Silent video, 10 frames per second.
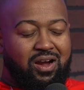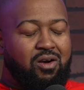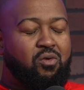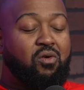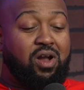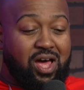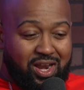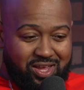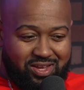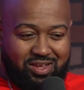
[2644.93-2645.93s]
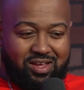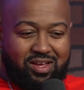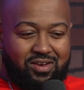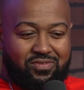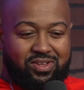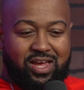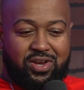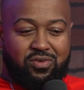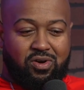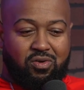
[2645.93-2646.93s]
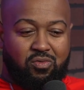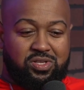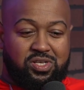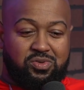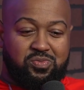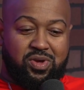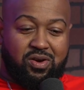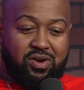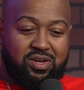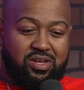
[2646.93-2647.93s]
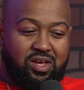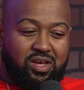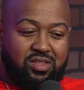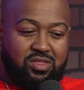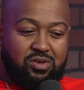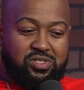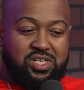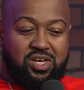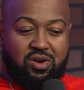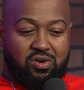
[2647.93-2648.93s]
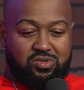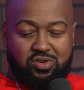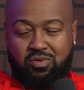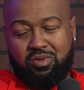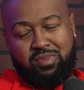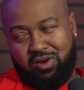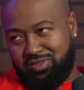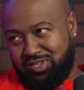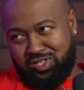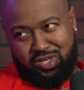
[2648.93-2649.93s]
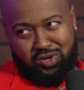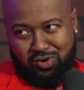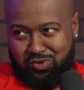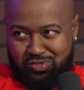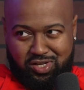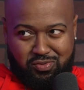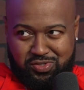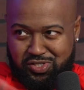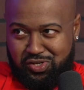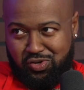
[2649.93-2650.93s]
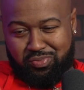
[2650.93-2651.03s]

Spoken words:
chronic philanderer once he was married to those teen girls. So he would marry these teen girls, and he would still